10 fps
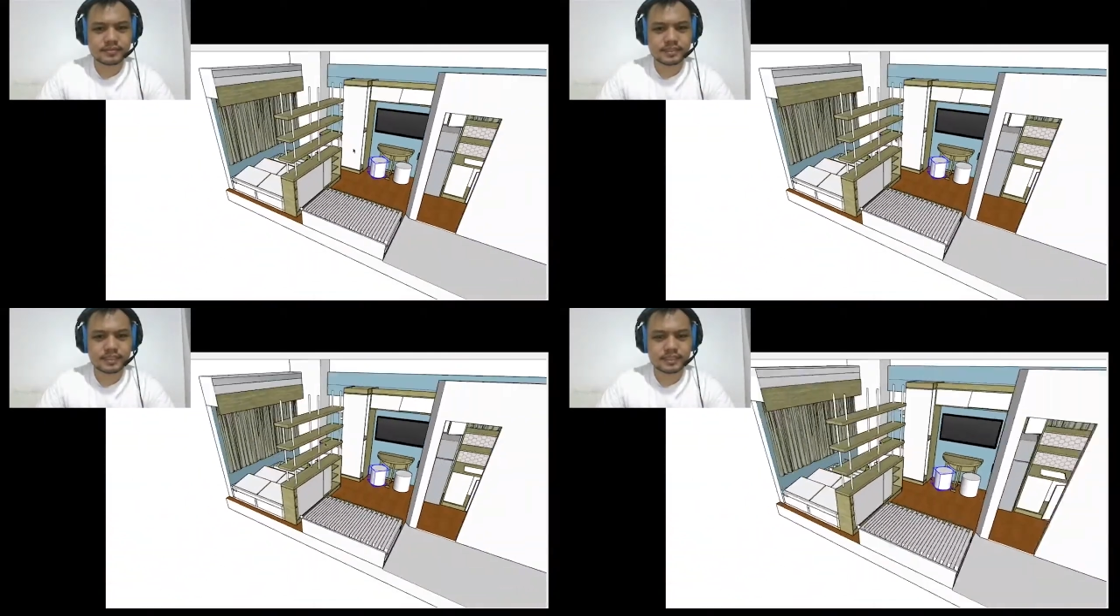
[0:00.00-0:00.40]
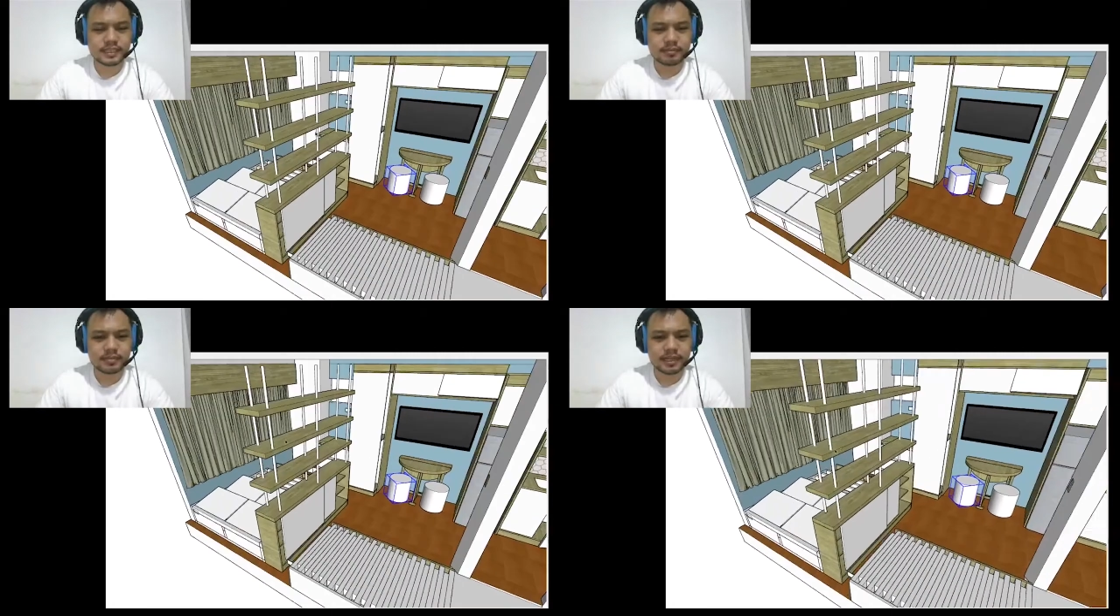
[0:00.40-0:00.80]
Let's
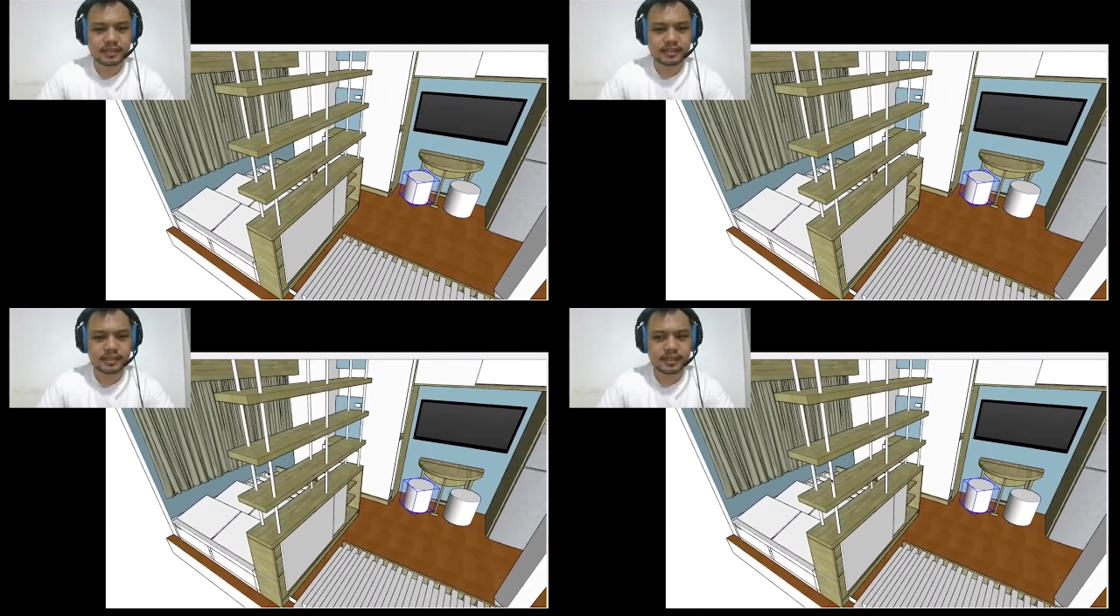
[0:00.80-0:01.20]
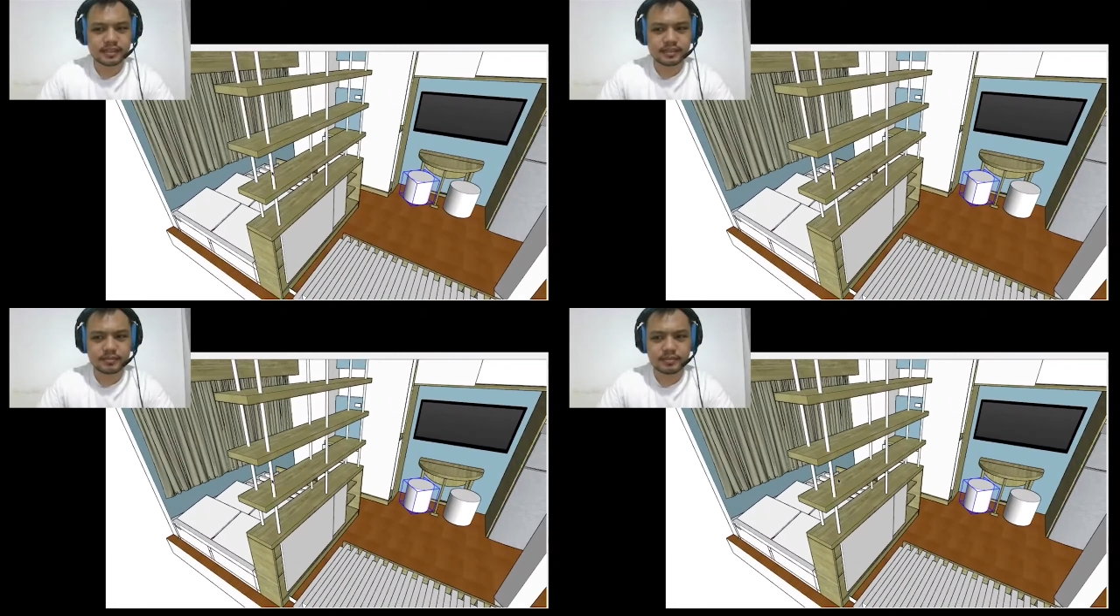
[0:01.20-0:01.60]
get back to that
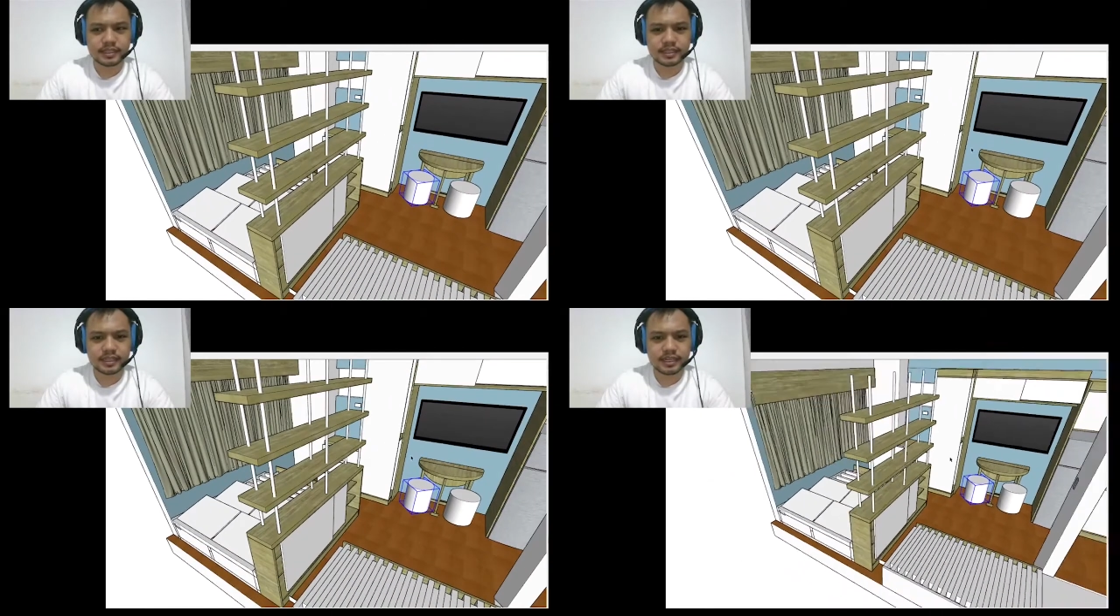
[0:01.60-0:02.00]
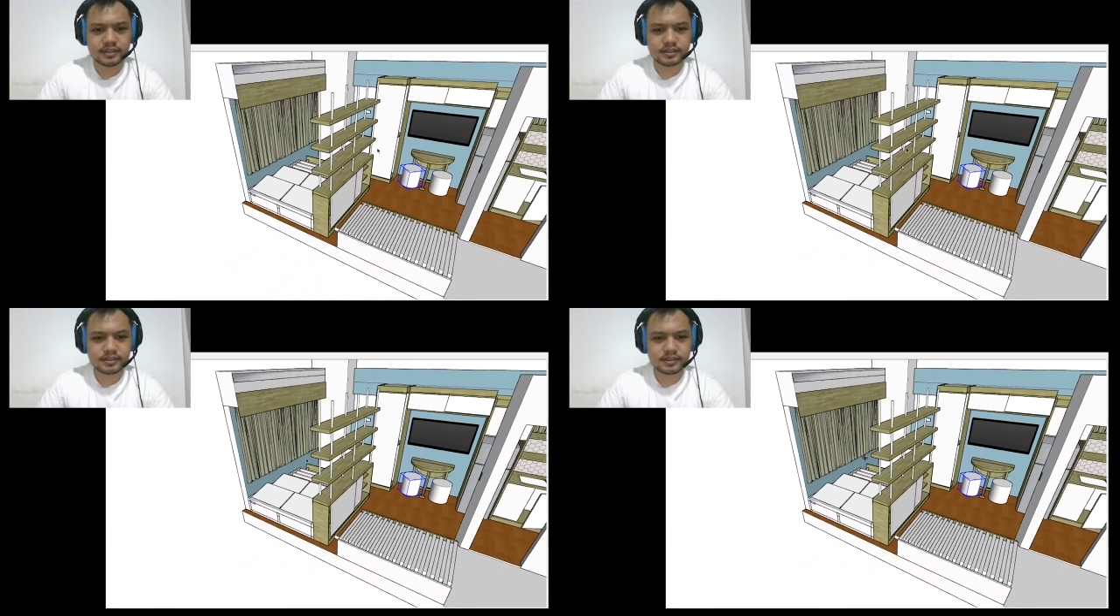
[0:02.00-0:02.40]
a bit
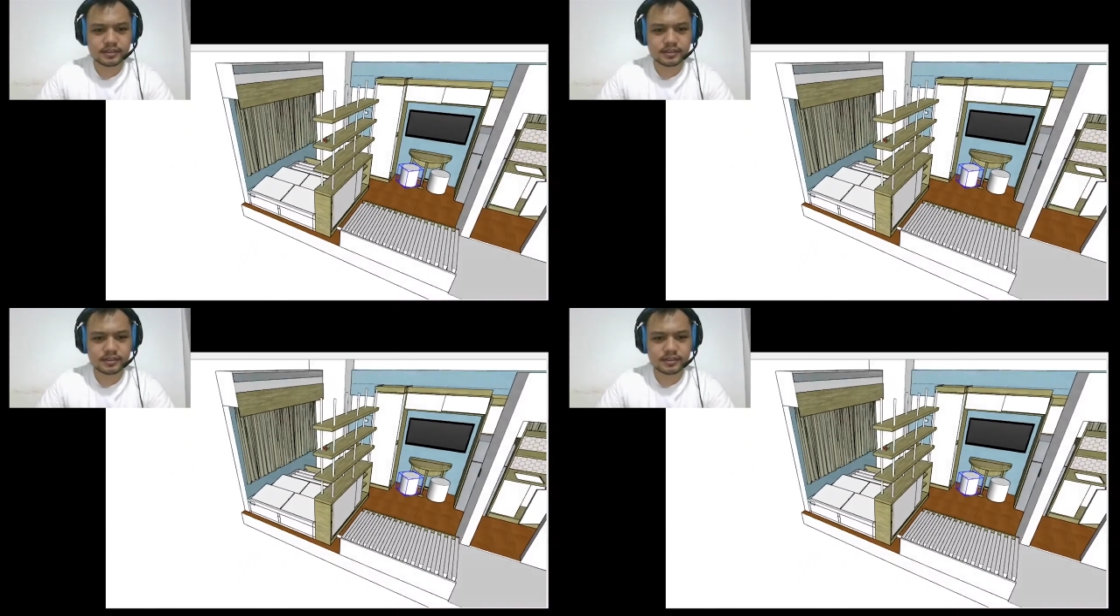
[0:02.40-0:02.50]
later.